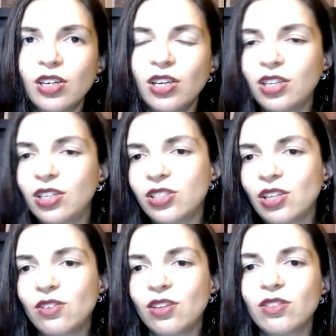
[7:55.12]
and I
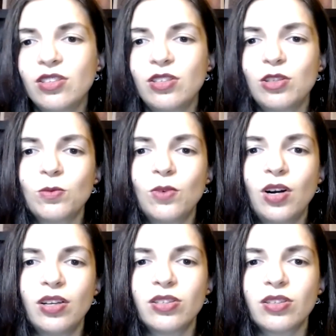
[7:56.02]
think this is
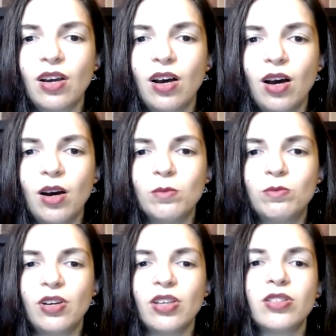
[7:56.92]
what
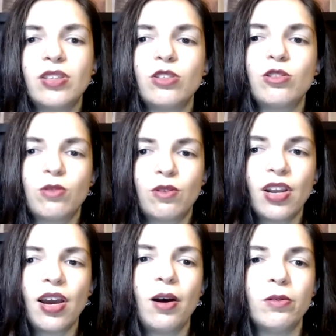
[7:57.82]
brings this
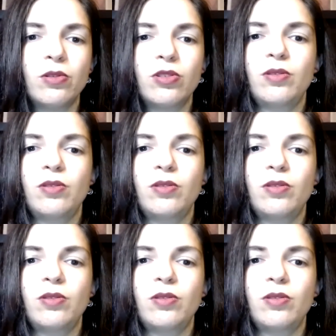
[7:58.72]
story out.